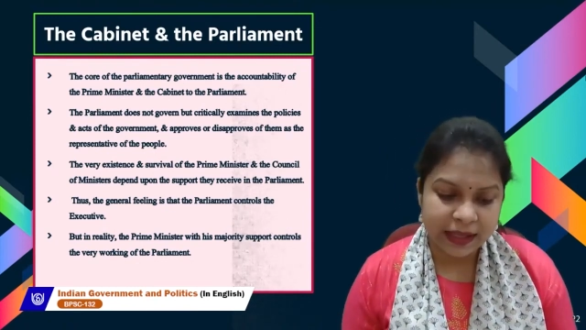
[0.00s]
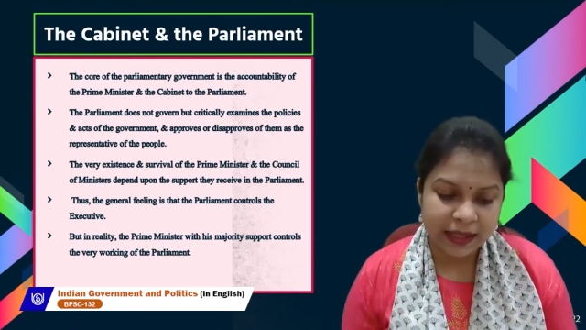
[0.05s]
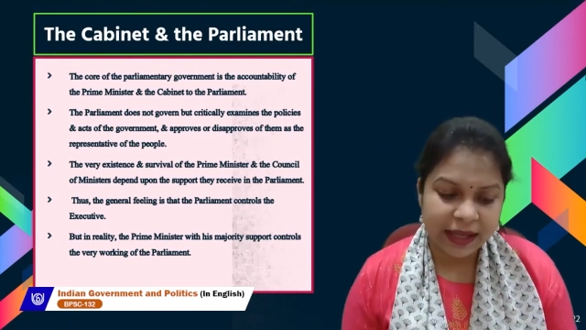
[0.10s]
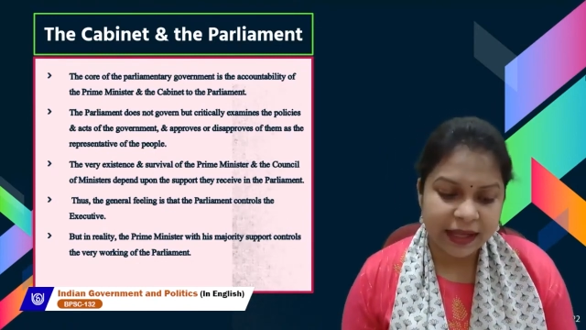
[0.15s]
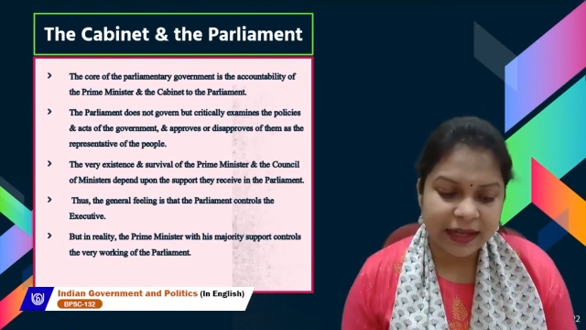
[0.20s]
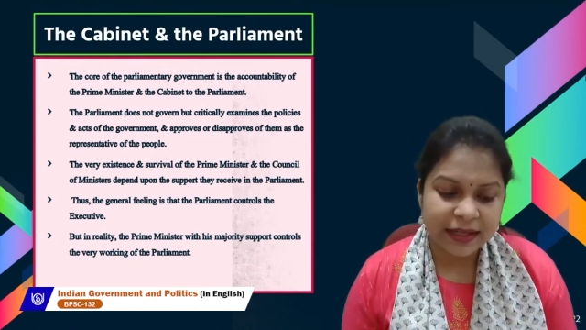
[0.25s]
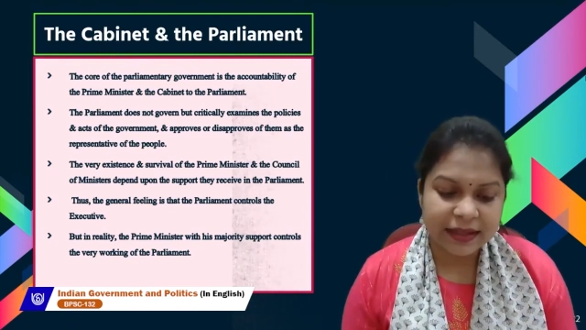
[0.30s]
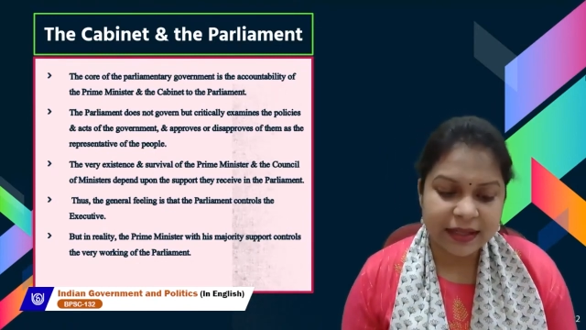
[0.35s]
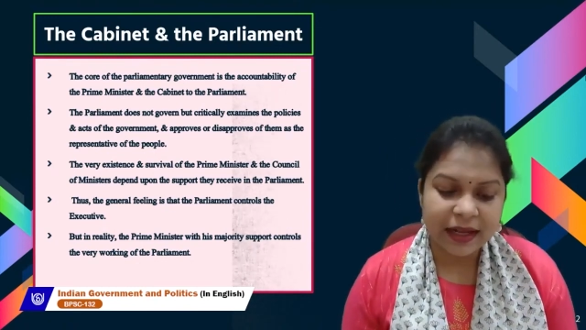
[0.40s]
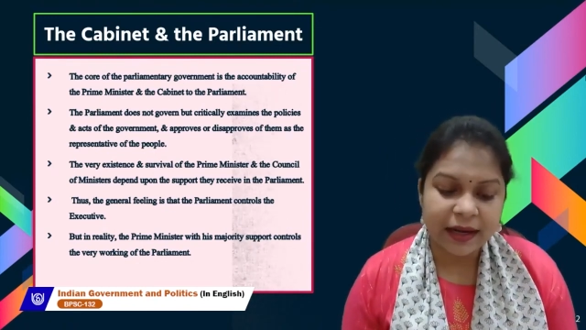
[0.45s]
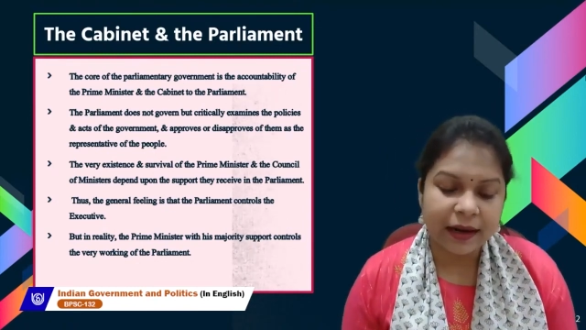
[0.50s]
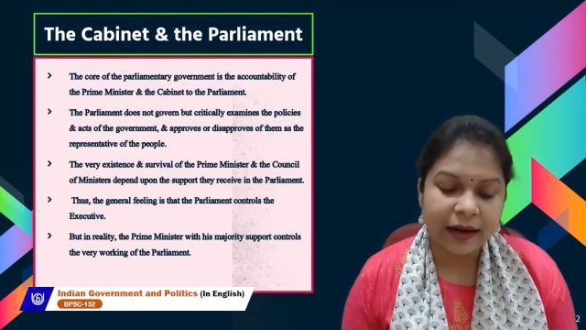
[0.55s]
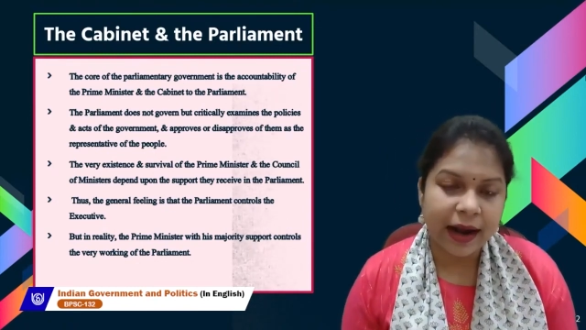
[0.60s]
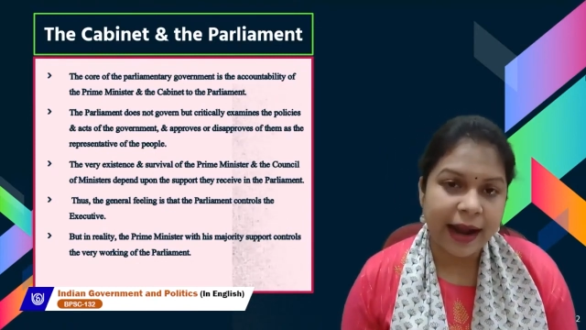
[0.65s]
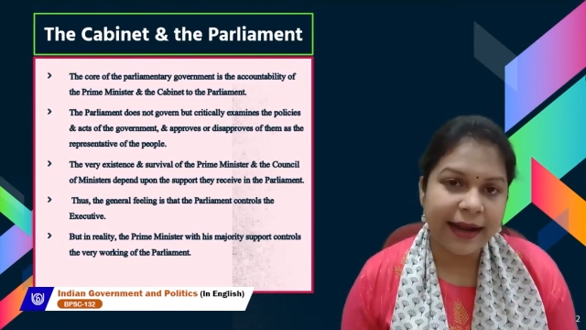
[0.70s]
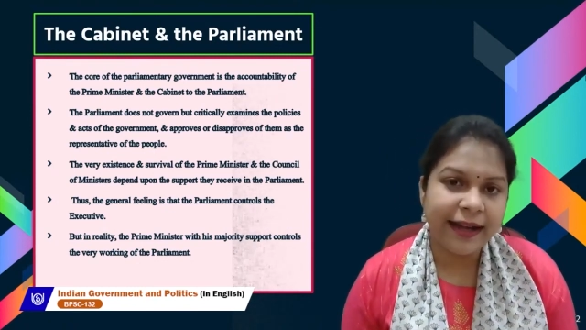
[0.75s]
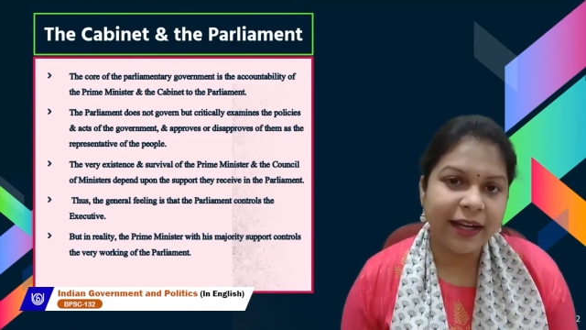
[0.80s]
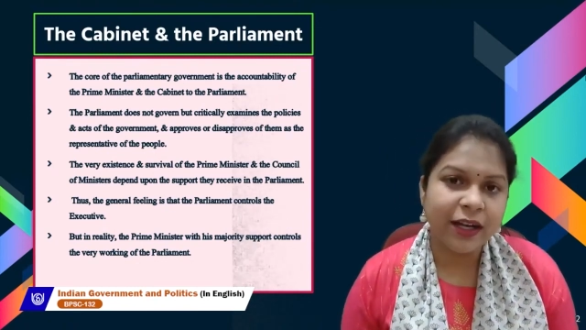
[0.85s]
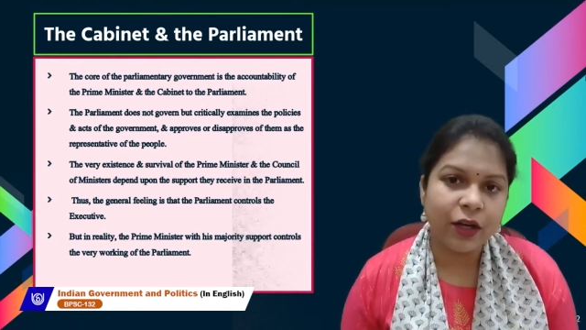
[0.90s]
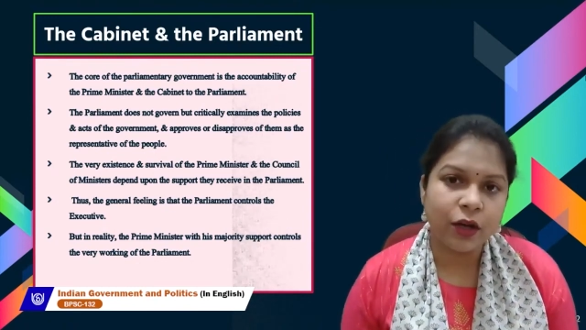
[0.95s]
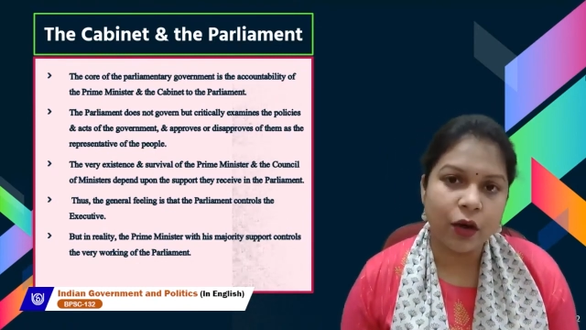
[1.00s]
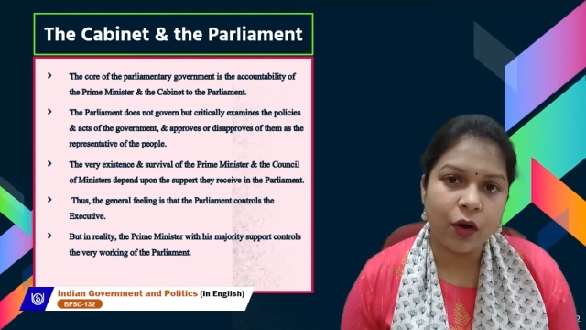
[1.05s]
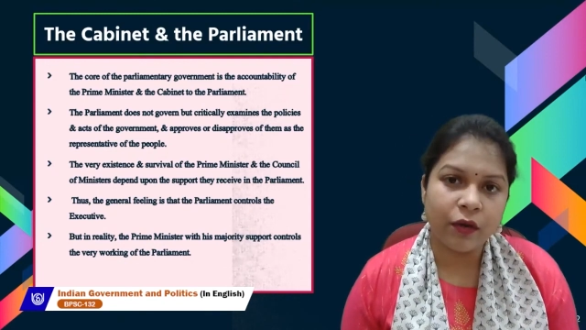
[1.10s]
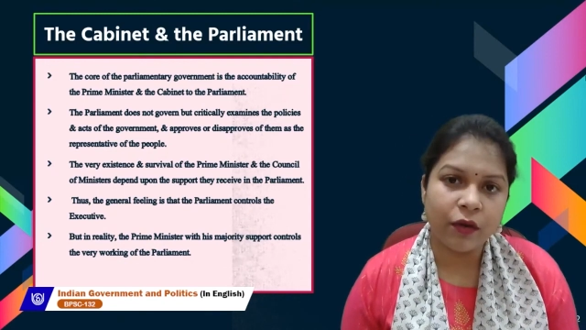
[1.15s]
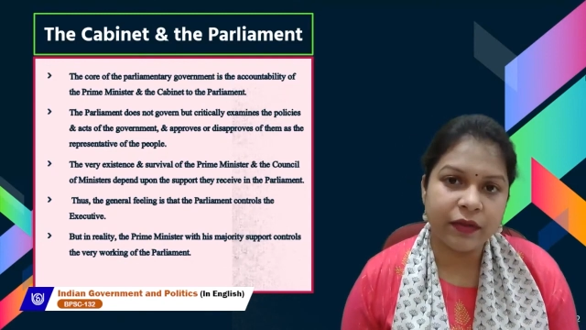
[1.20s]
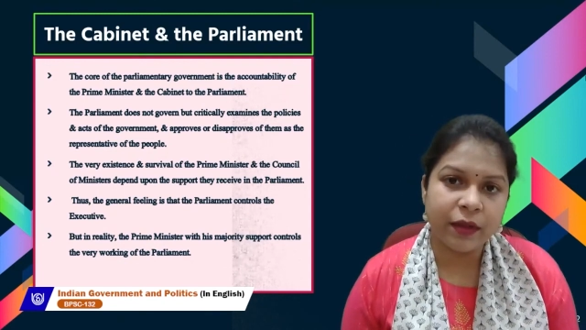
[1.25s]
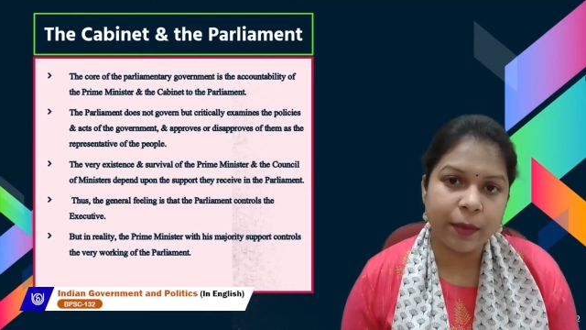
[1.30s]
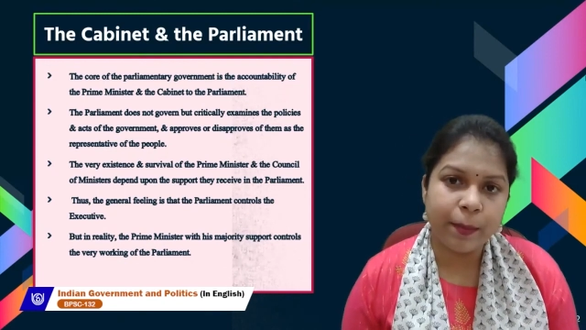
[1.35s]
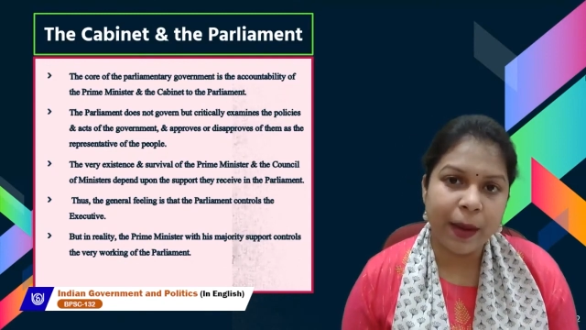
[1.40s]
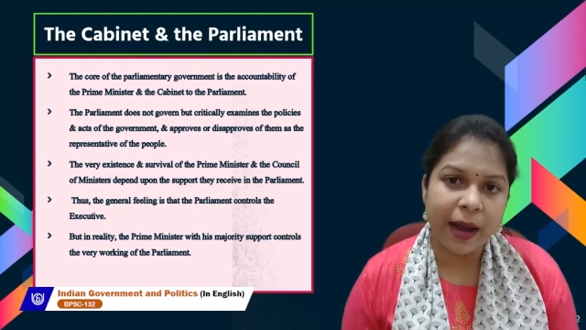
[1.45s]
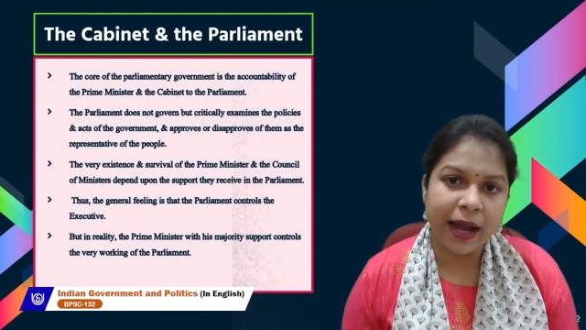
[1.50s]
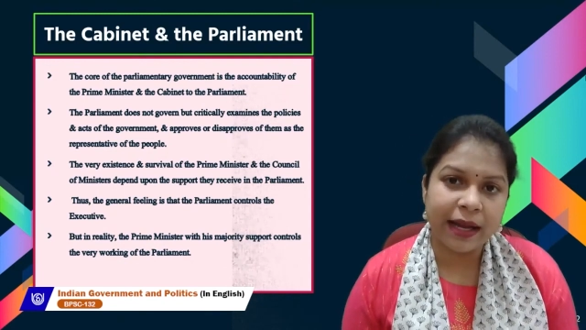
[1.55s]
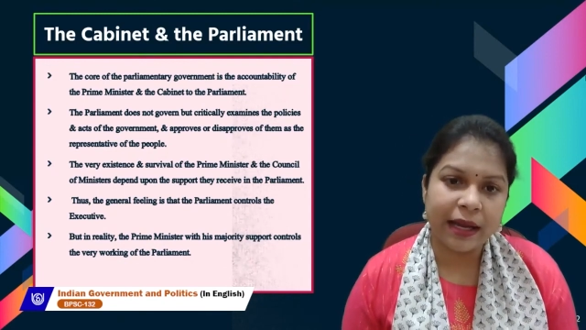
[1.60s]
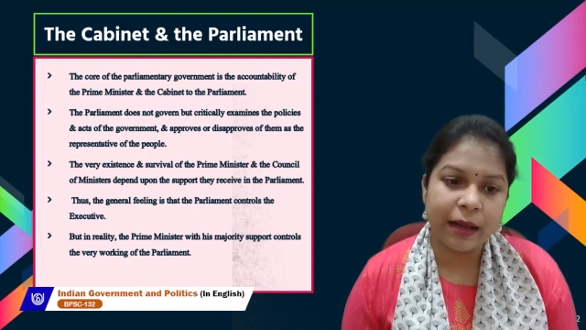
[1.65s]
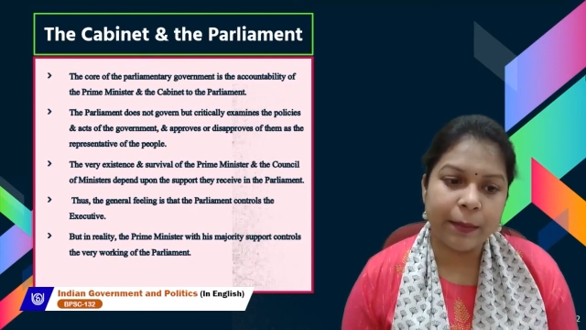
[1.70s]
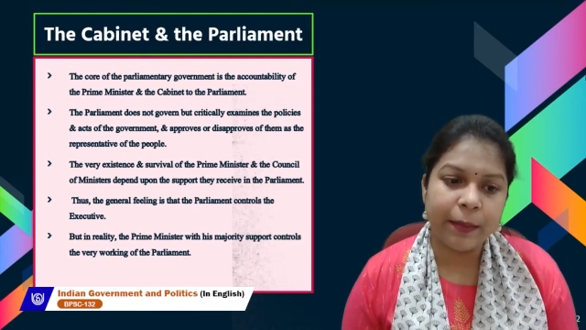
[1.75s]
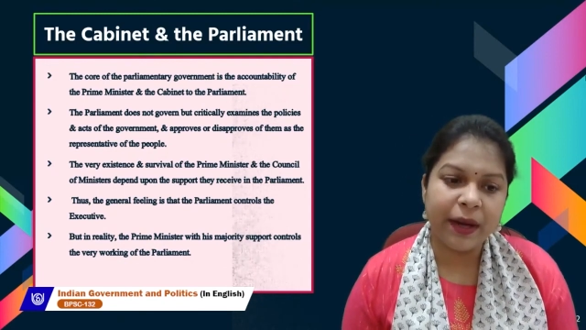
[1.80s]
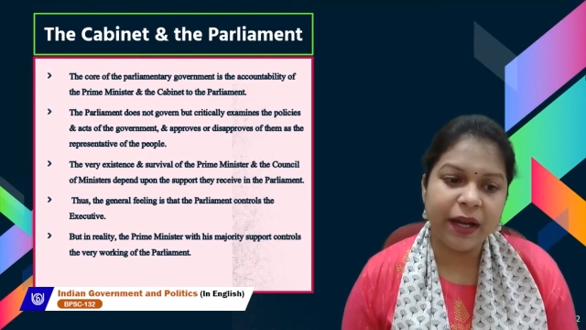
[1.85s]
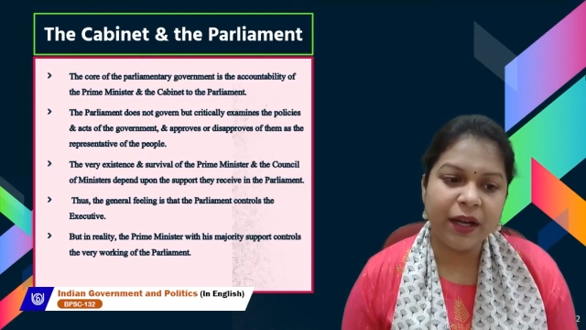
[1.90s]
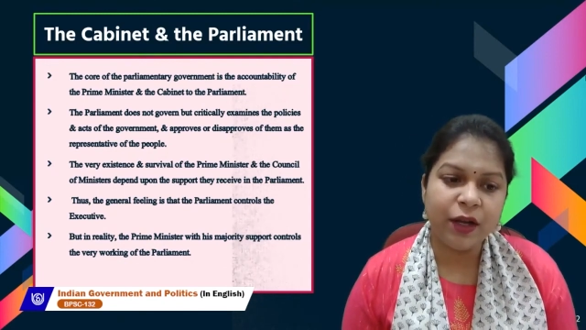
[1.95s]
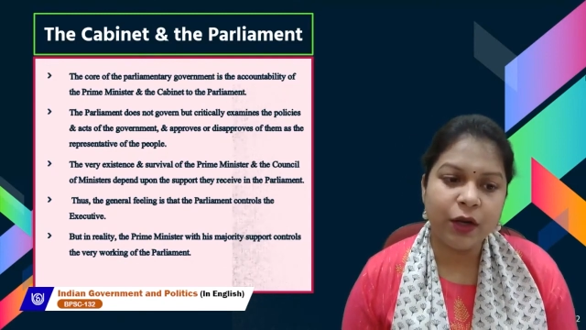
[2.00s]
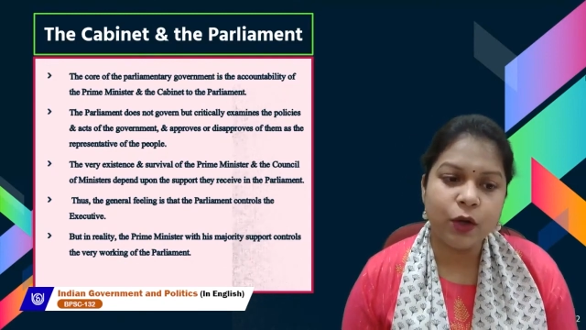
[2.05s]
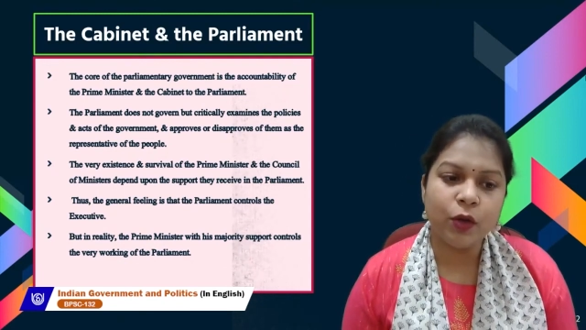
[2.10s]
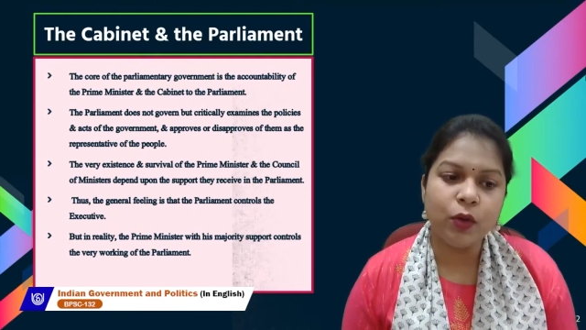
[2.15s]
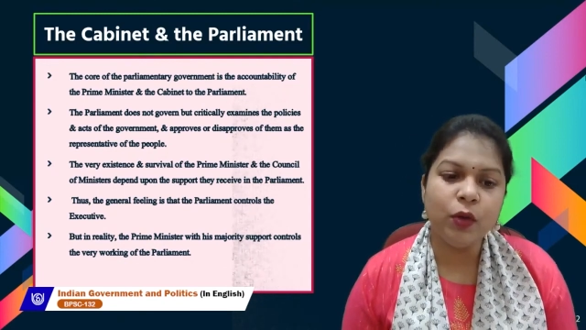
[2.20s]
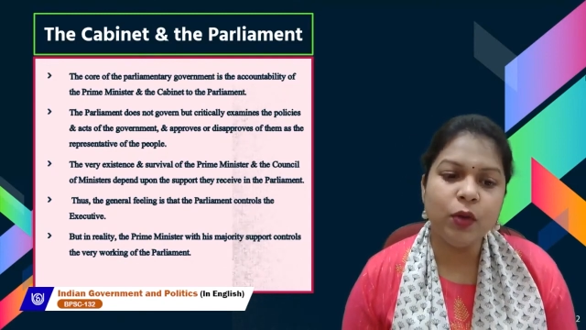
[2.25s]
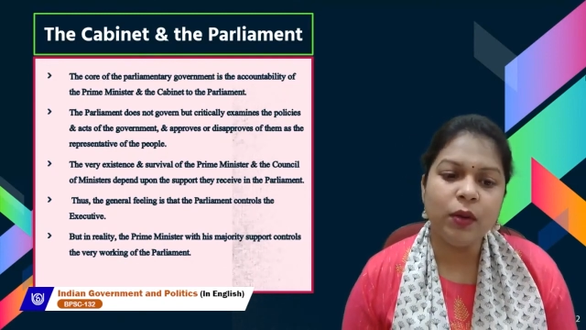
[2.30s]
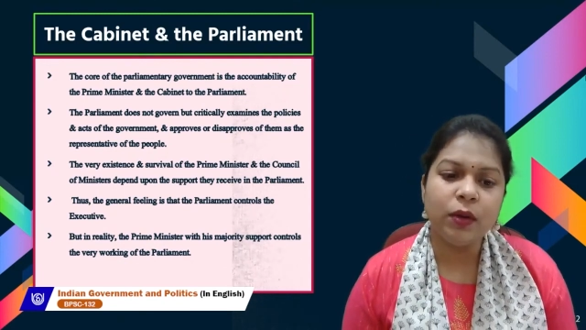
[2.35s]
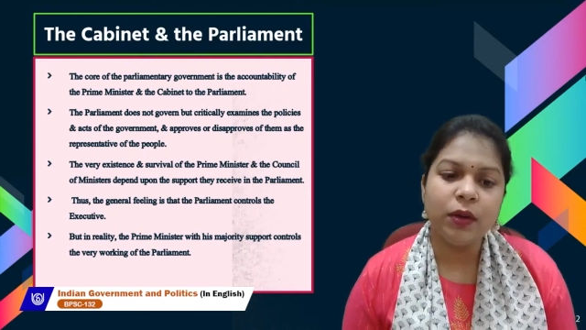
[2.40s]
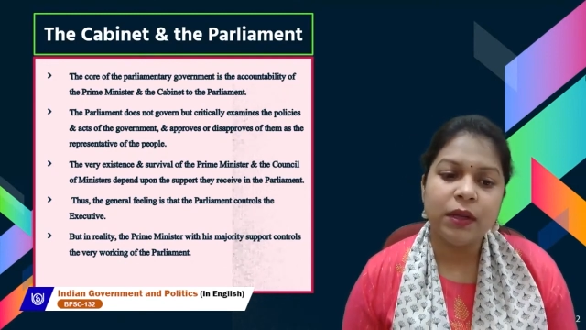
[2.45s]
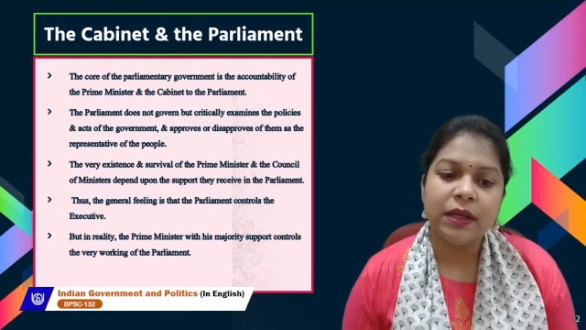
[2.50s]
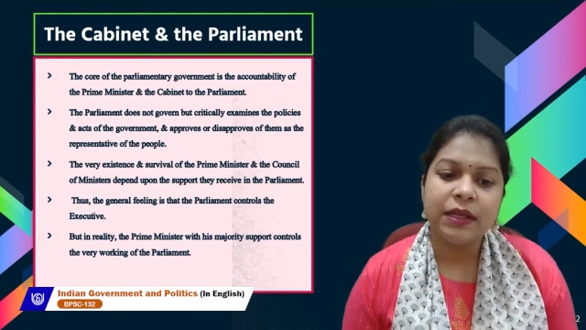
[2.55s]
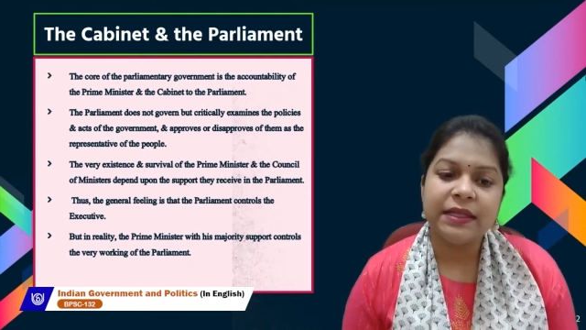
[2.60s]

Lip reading: there is a right of the parliament to